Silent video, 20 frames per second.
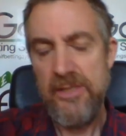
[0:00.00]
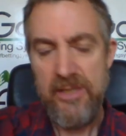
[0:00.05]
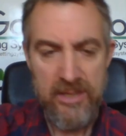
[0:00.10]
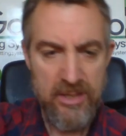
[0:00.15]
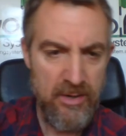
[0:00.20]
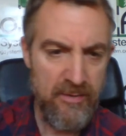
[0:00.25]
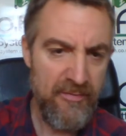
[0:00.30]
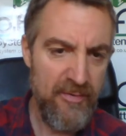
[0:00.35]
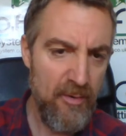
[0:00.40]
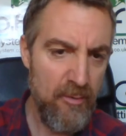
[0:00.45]

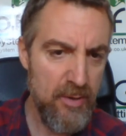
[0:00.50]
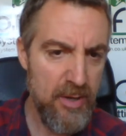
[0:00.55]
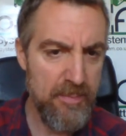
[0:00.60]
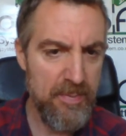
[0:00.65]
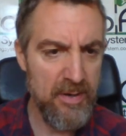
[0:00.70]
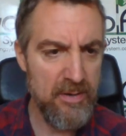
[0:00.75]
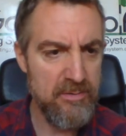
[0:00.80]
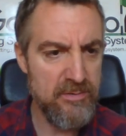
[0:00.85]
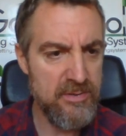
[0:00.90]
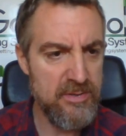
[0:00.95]
you fill your
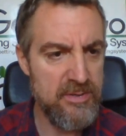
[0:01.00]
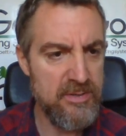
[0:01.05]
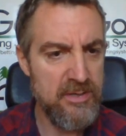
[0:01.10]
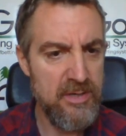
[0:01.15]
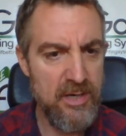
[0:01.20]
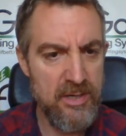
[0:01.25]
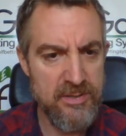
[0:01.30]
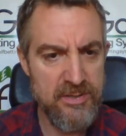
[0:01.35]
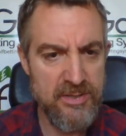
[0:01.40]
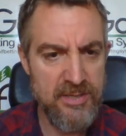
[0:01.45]
boots
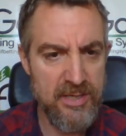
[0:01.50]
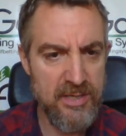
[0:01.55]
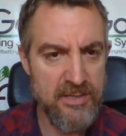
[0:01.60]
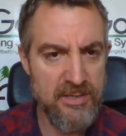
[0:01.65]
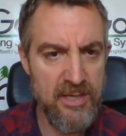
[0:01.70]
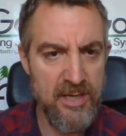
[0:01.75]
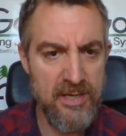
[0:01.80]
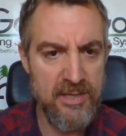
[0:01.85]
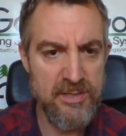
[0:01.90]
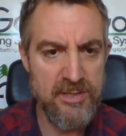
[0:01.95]
at
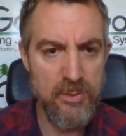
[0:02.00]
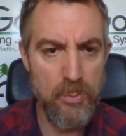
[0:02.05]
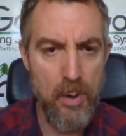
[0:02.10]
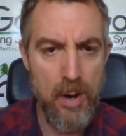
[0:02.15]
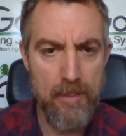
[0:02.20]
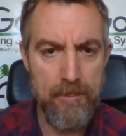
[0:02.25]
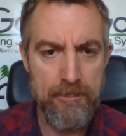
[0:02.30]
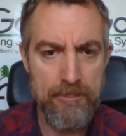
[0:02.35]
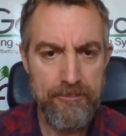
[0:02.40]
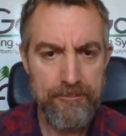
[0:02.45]
sixteen to
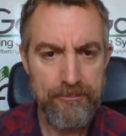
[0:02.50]
one.